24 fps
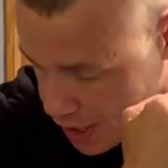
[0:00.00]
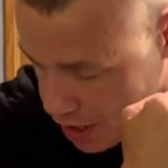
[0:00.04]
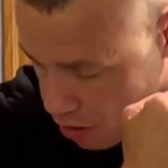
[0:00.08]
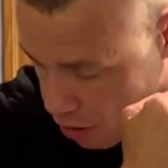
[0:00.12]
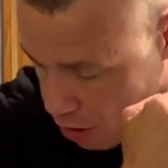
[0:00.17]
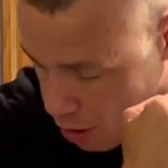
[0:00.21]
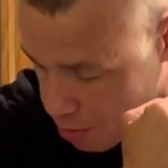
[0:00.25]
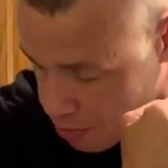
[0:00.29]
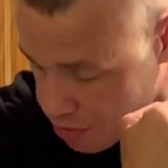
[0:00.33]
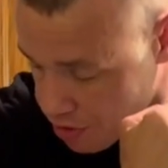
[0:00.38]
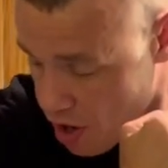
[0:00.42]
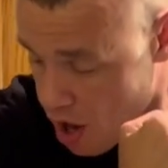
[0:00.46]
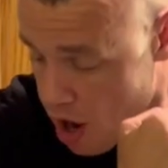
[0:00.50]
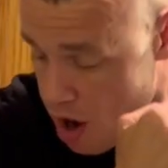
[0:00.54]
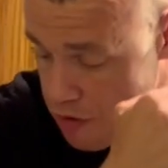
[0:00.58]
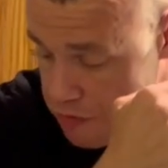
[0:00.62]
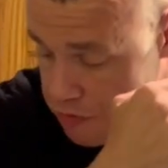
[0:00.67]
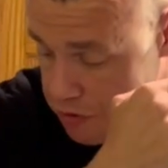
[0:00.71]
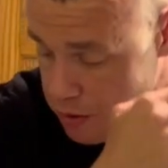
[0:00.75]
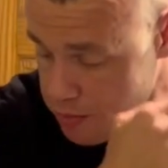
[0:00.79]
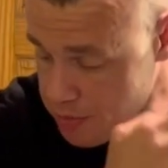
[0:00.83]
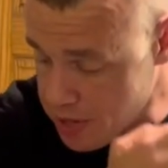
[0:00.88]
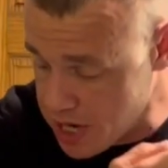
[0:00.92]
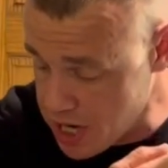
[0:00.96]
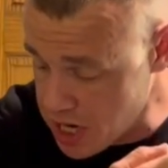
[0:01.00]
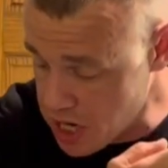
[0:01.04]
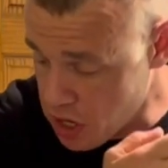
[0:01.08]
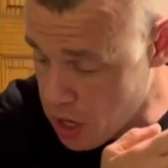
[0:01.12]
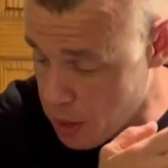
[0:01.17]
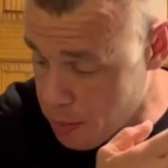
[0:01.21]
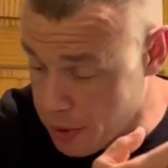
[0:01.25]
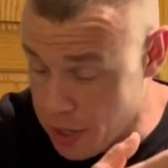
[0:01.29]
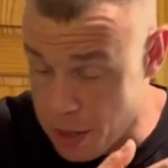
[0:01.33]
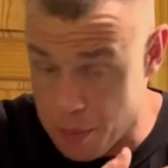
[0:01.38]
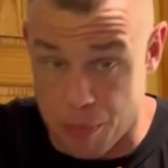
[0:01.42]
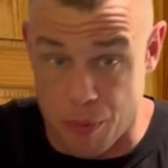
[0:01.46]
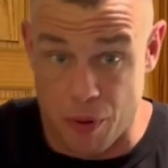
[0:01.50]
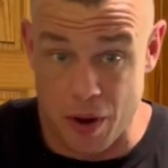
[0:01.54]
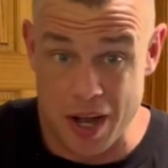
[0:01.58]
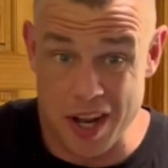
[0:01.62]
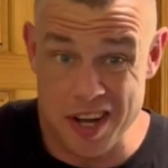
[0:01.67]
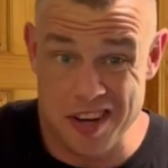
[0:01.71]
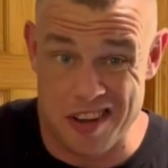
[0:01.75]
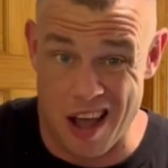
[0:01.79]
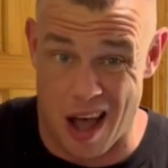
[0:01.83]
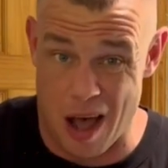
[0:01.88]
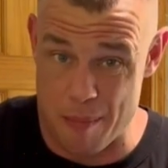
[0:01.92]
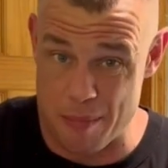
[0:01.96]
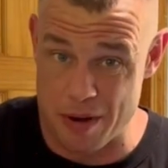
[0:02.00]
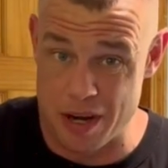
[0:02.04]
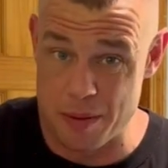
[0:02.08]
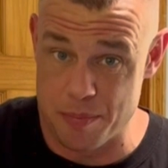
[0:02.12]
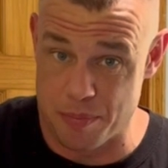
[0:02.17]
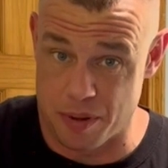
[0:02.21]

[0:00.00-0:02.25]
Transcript: arms. From here, I'm in a pretty dominant